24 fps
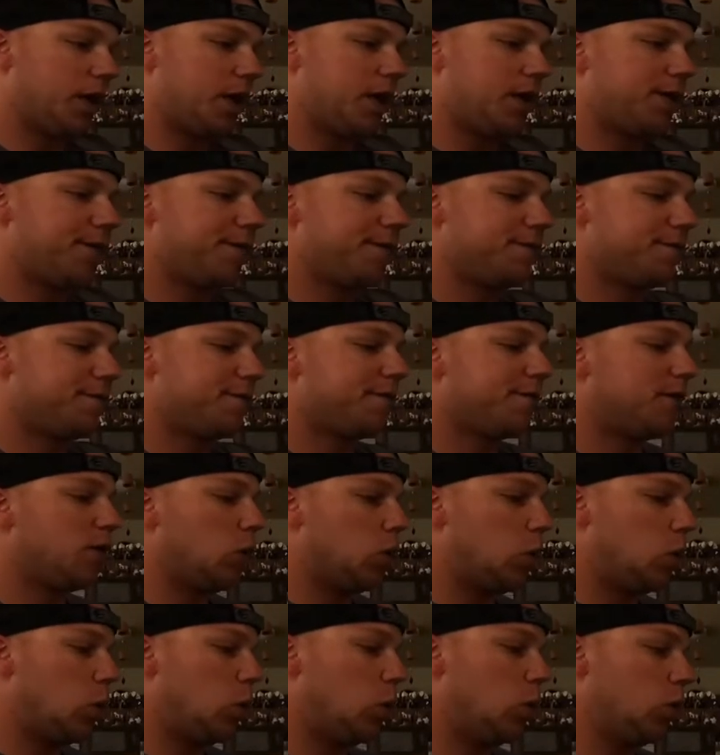
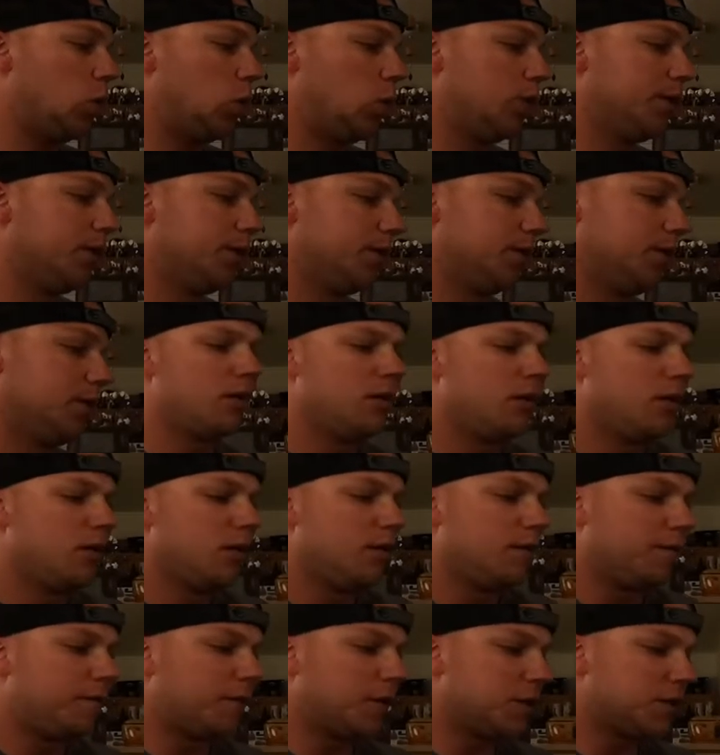unfold.
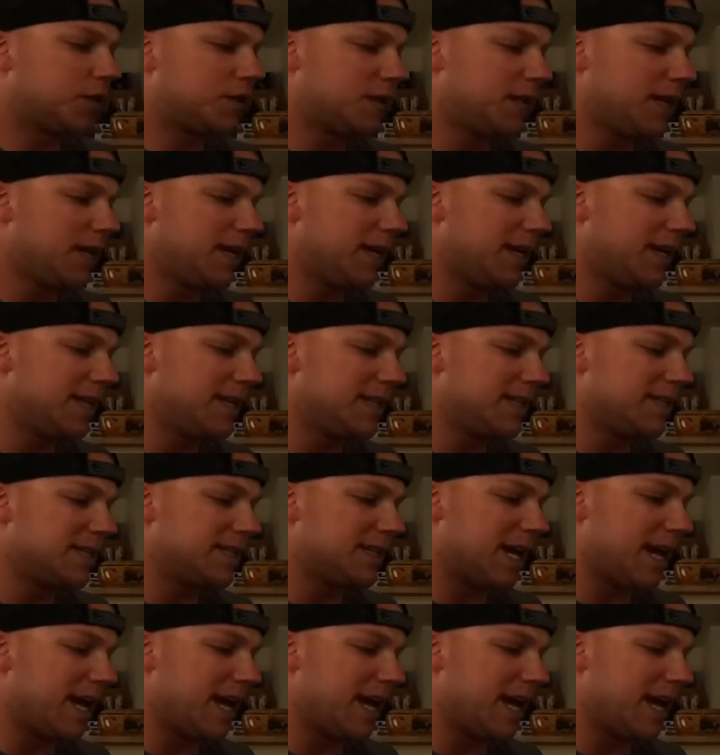First thing is